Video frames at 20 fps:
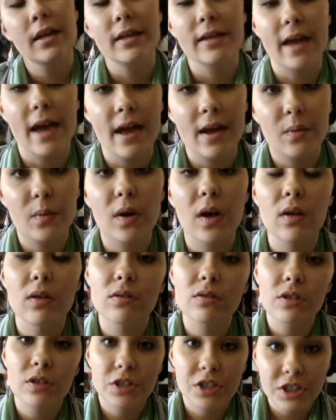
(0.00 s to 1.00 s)
yeah,
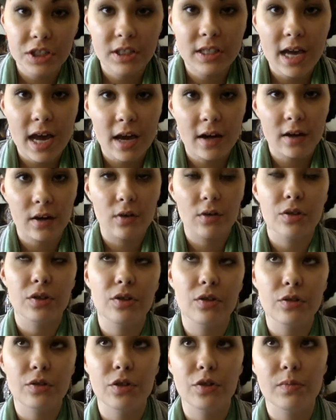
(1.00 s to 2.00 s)
well, she's got her own
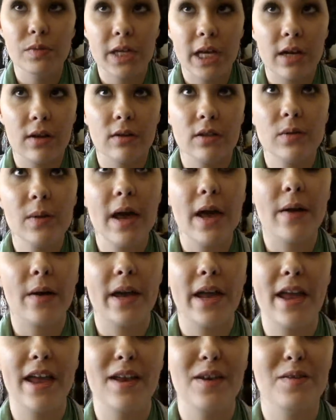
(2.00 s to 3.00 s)
YouTube channel as well,
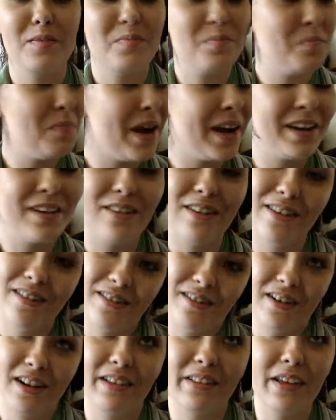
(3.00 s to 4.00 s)
and my daughter
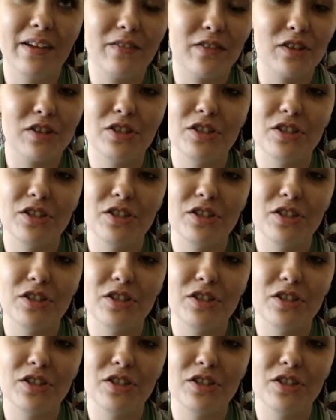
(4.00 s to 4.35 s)
and I love her.